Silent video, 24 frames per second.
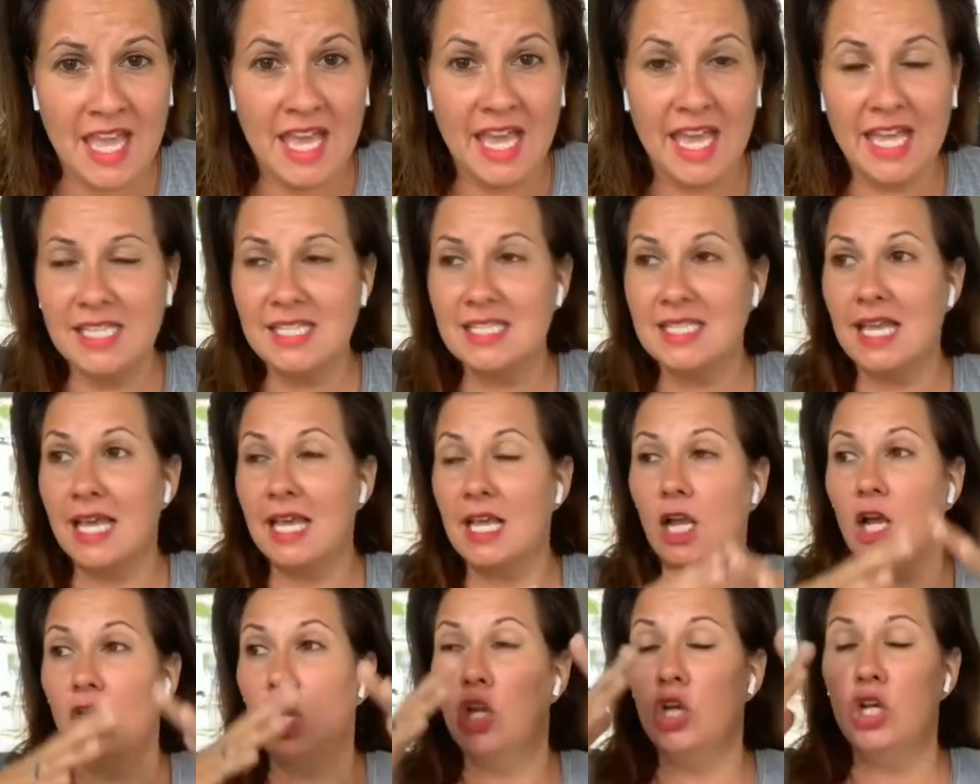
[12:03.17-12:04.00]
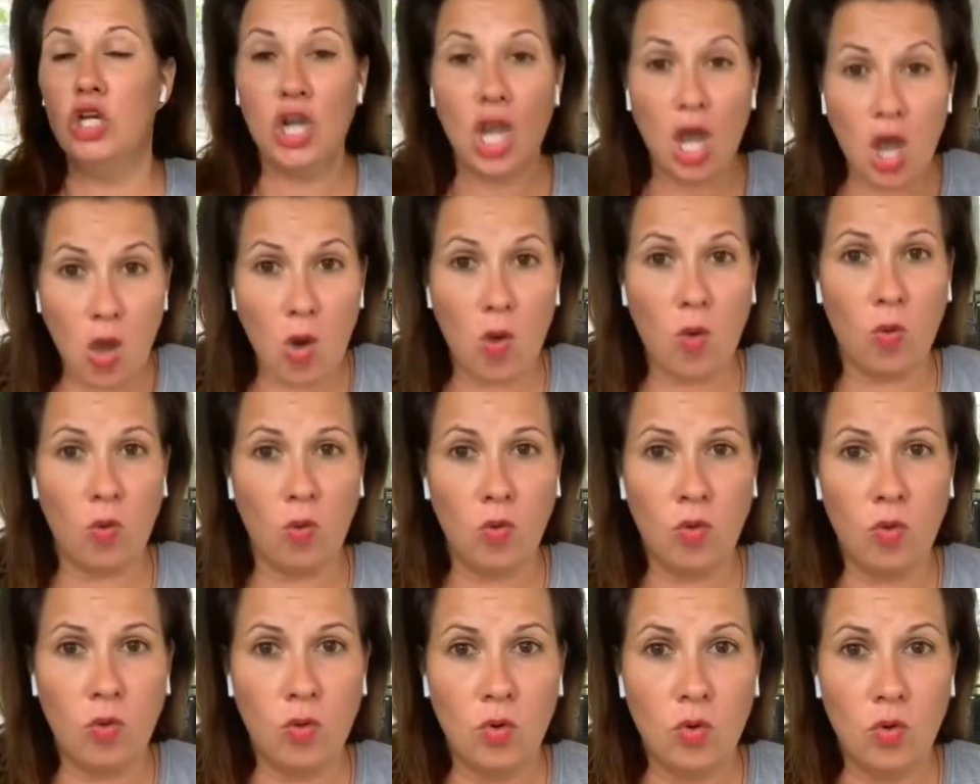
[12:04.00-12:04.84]
It's like, no,
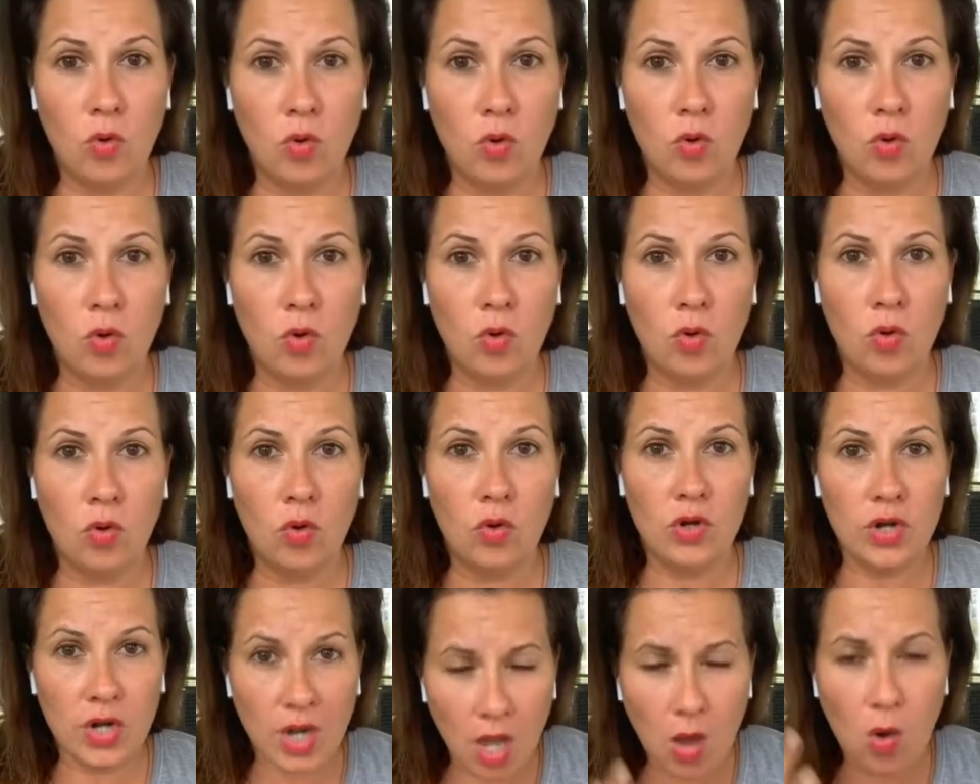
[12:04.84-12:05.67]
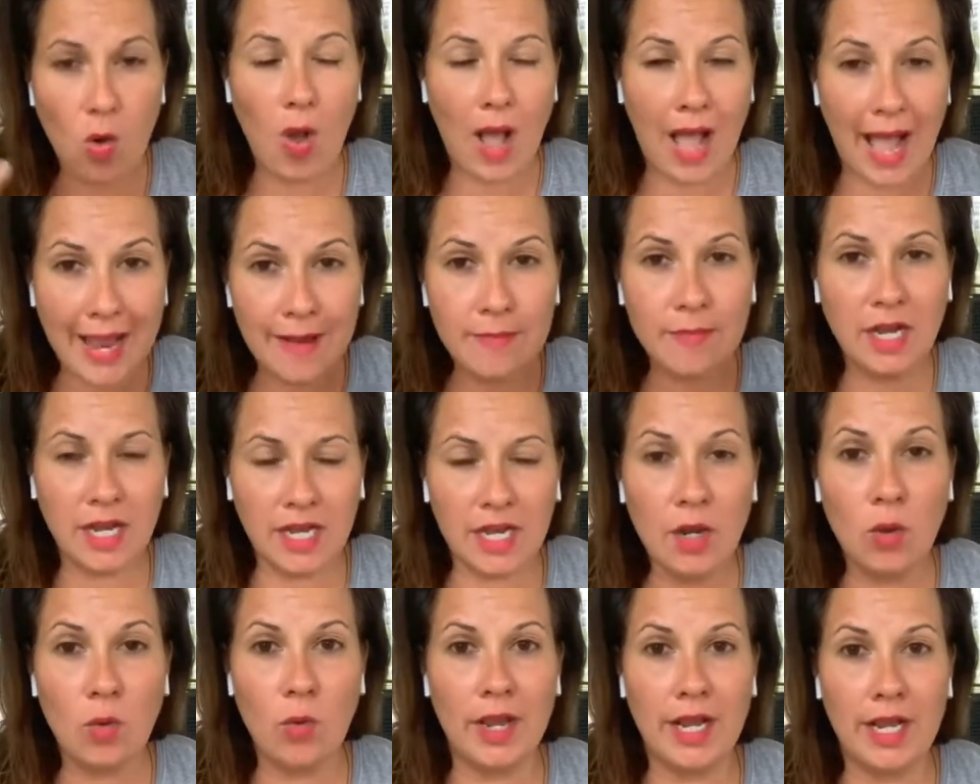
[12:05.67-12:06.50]
no, I'm
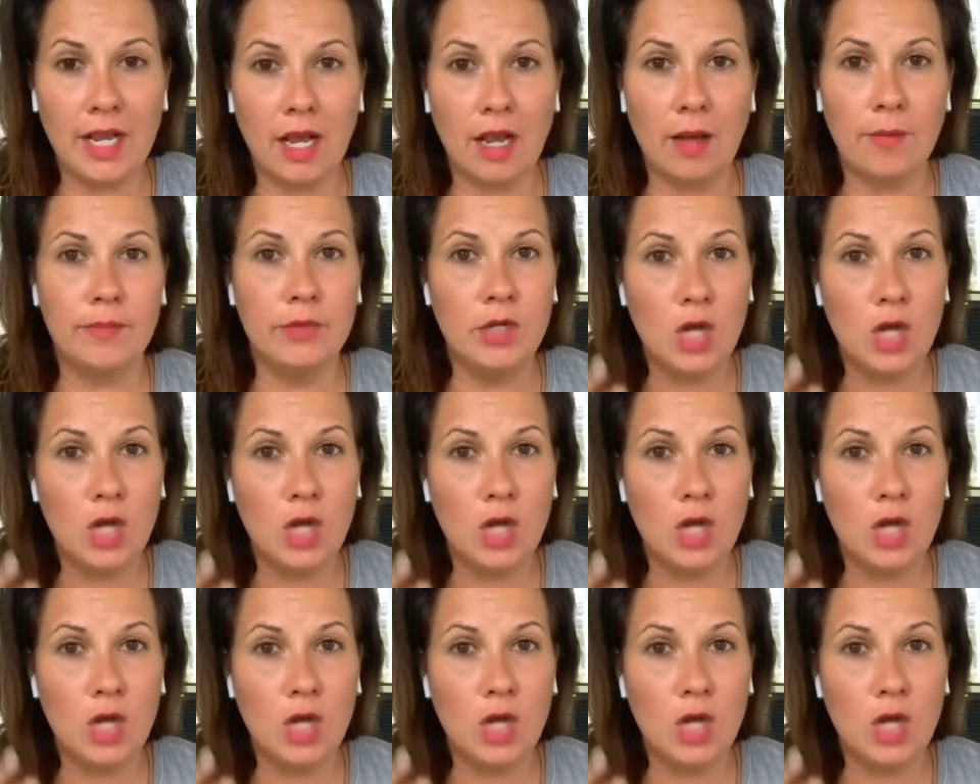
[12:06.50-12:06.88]
gonna wake up.